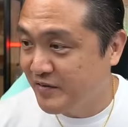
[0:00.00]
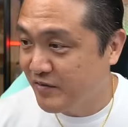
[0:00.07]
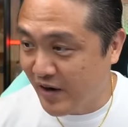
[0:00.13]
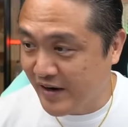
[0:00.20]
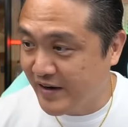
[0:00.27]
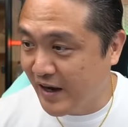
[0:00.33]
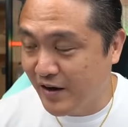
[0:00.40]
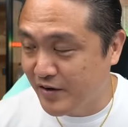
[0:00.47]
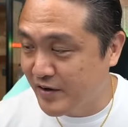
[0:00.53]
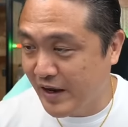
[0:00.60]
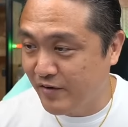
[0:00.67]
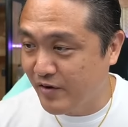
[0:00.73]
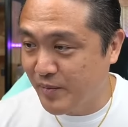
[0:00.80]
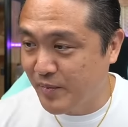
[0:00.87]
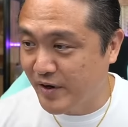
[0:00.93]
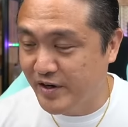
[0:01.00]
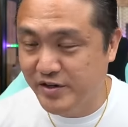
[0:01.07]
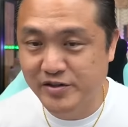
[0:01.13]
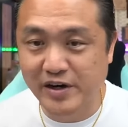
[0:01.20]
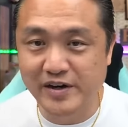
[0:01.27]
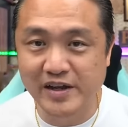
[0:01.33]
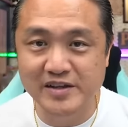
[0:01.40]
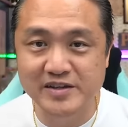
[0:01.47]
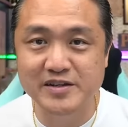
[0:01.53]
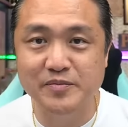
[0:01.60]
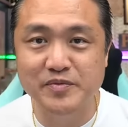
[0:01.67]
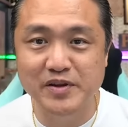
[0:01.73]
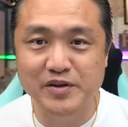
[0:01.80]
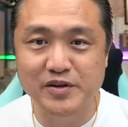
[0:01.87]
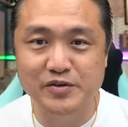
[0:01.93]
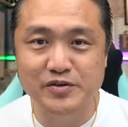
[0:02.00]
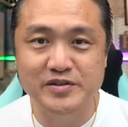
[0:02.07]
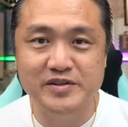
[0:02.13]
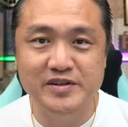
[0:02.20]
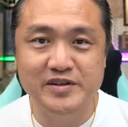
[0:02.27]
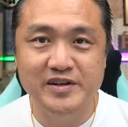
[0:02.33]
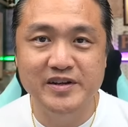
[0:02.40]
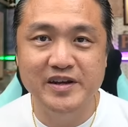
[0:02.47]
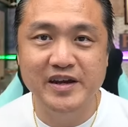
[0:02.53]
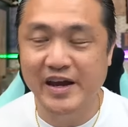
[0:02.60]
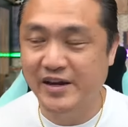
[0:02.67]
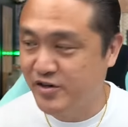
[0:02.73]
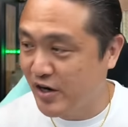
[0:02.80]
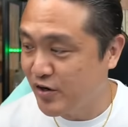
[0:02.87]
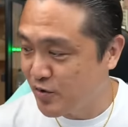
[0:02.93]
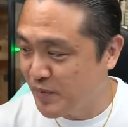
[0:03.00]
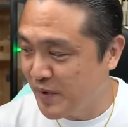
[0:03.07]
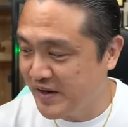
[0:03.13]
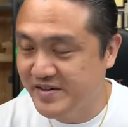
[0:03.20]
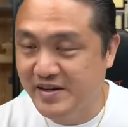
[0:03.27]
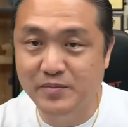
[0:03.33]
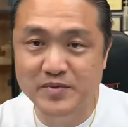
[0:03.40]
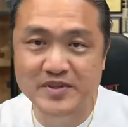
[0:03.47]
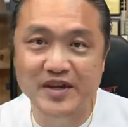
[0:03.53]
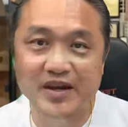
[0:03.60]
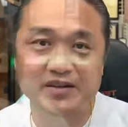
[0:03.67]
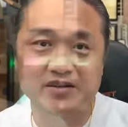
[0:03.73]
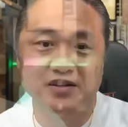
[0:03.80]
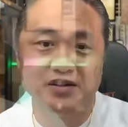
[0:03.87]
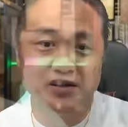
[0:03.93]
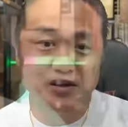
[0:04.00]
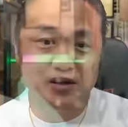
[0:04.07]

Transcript: Right now, everybody's trying to absorb the news and trying to make some sense.